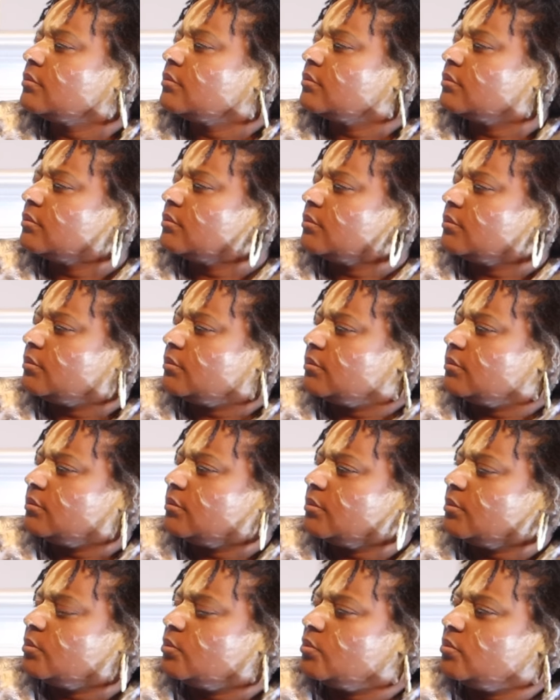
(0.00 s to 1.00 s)

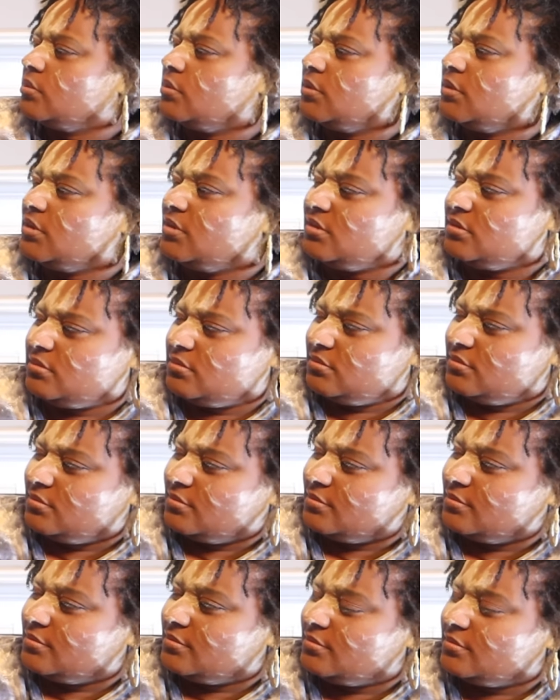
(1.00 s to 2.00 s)

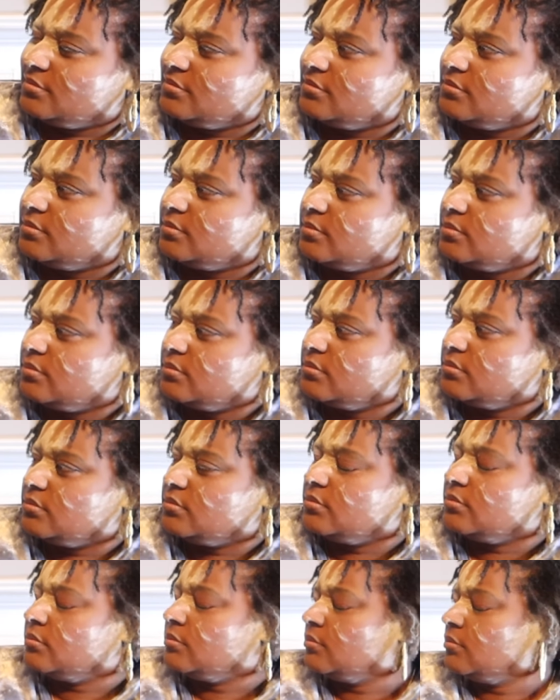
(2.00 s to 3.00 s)

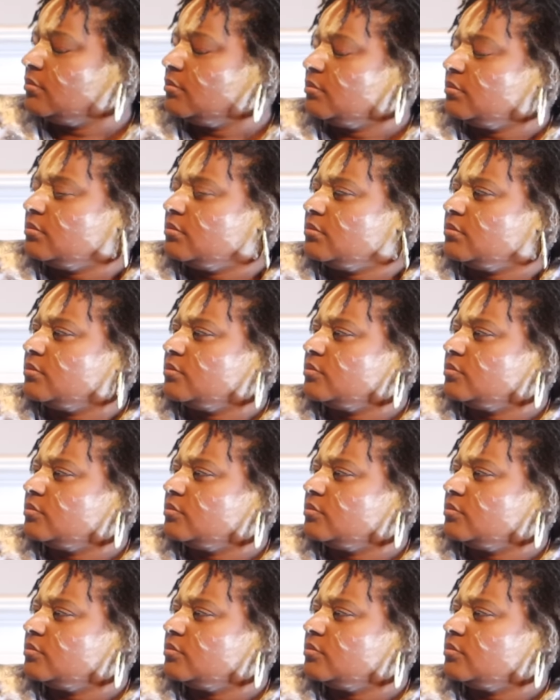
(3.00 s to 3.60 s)
[no speech]